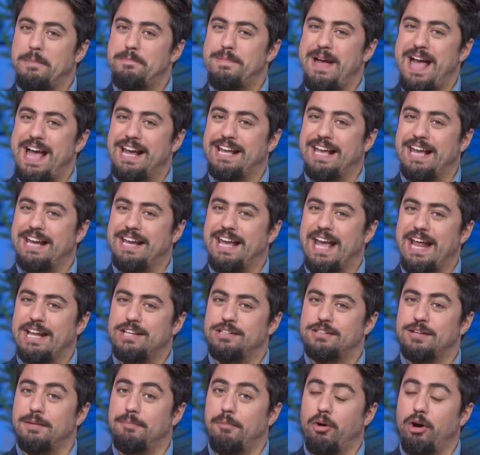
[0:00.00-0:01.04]
back again
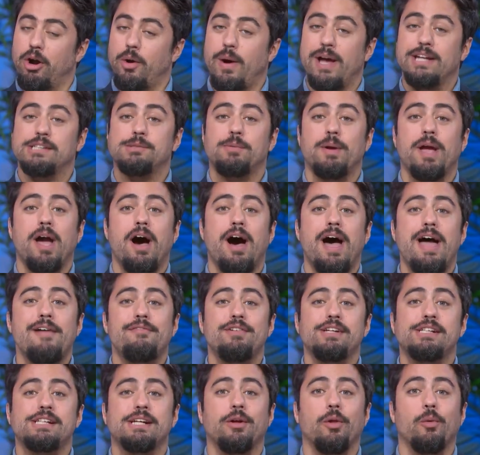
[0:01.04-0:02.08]
tomorrow, as we are
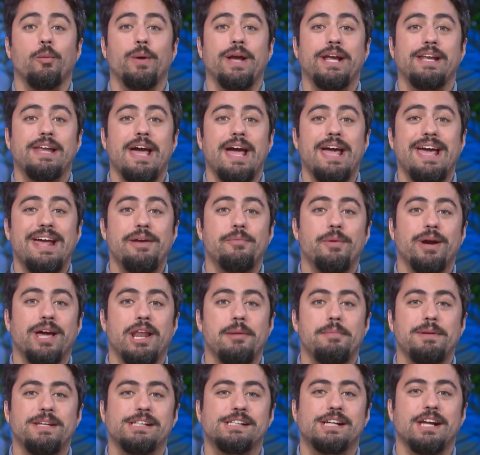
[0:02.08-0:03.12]
every single weekday, and we're going
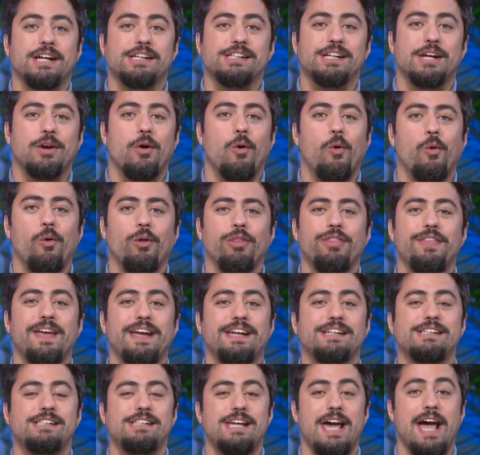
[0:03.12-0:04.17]
to be discussing all
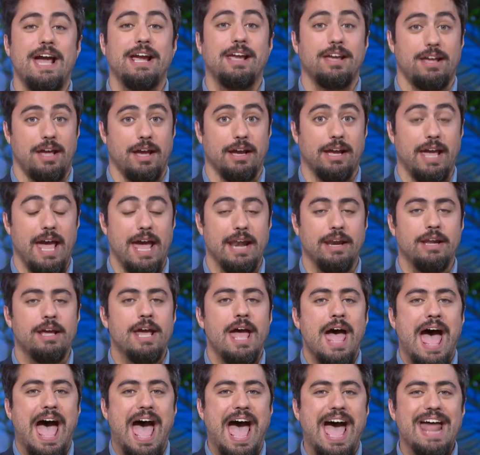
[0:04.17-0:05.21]
things tech again
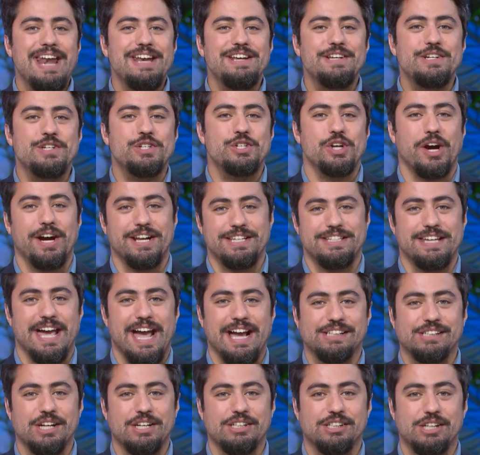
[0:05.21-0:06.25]
and
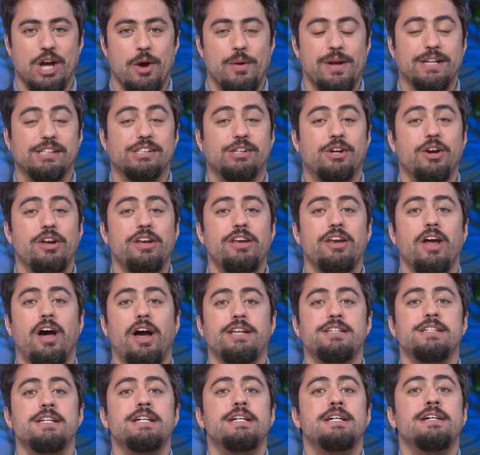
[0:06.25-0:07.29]
Jitex. So it's good
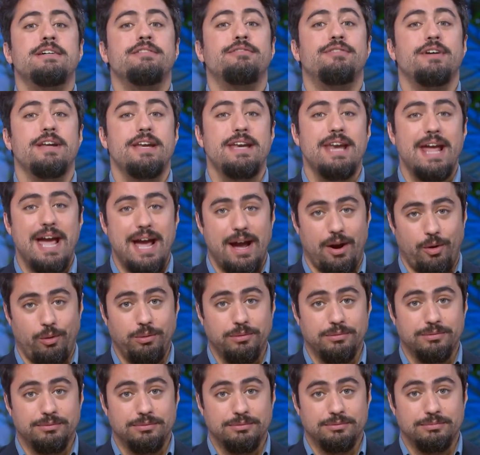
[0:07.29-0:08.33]
night for now,
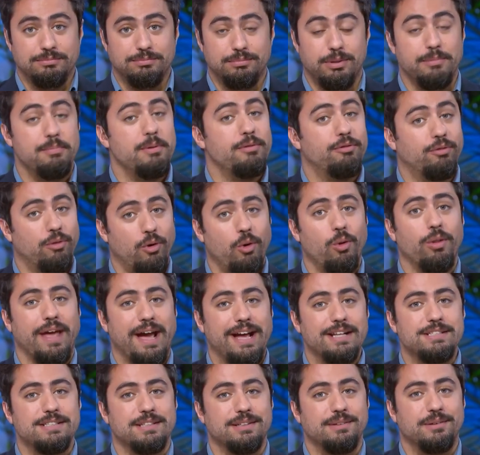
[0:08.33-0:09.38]
but before
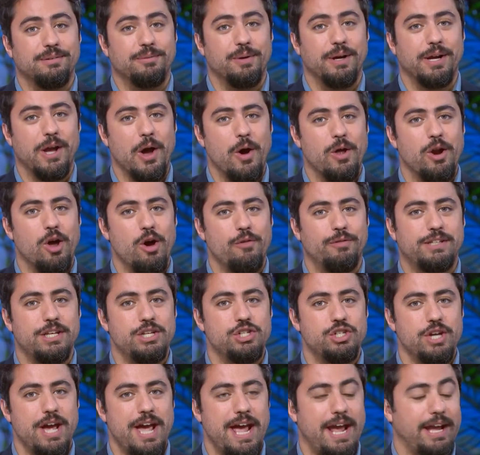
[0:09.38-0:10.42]
that, we're going over to
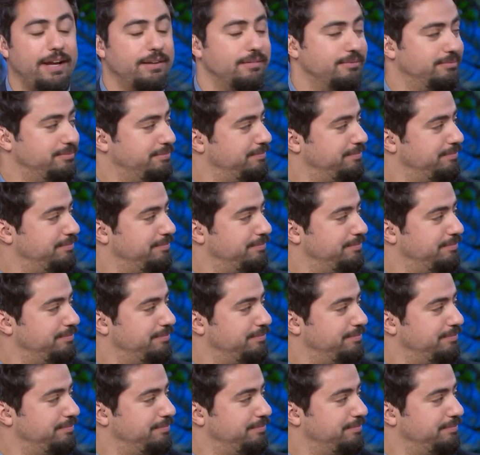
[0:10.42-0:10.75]
Jay.